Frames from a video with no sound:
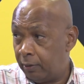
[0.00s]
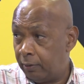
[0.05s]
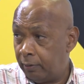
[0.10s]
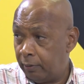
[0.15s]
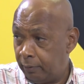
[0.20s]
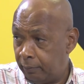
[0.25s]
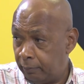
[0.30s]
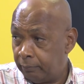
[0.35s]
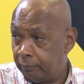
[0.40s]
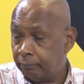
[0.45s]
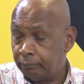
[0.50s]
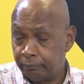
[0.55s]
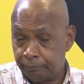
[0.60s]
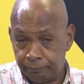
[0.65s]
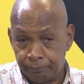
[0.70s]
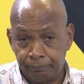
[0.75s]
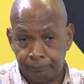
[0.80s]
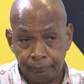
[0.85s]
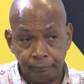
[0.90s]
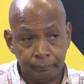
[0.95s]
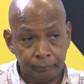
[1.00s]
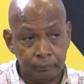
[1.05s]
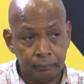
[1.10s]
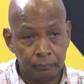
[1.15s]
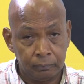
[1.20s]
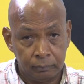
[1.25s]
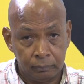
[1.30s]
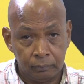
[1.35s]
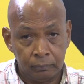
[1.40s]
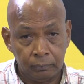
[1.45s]
Wonderful. All right, wonderful. Thank
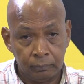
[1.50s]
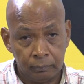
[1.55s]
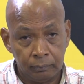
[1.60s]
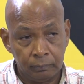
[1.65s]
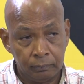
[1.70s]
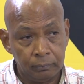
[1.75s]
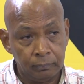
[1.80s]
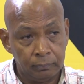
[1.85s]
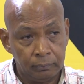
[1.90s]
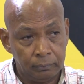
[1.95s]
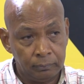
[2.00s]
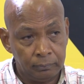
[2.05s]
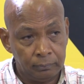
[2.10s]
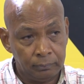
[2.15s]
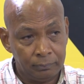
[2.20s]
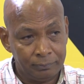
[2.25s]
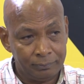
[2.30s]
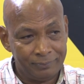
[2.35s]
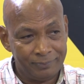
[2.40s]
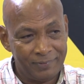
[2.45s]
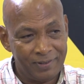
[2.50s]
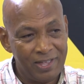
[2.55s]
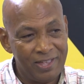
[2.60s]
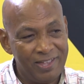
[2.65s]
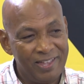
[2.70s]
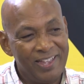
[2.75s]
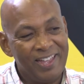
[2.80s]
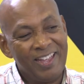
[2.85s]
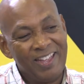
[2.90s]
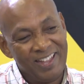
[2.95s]
you. Wonderful. Well, Doc, let's
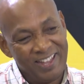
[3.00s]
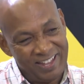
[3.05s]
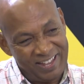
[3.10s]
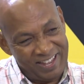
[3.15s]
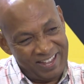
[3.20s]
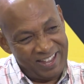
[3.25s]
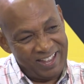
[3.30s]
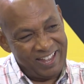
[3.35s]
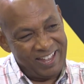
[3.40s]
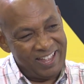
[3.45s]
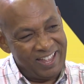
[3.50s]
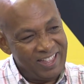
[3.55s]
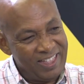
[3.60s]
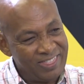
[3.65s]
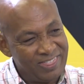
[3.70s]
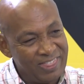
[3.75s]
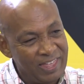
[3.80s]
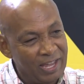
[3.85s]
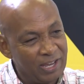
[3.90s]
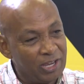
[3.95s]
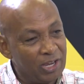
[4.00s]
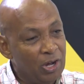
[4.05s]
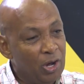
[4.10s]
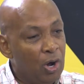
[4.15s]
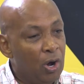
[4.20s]
hear your closing remarks. Thank what do you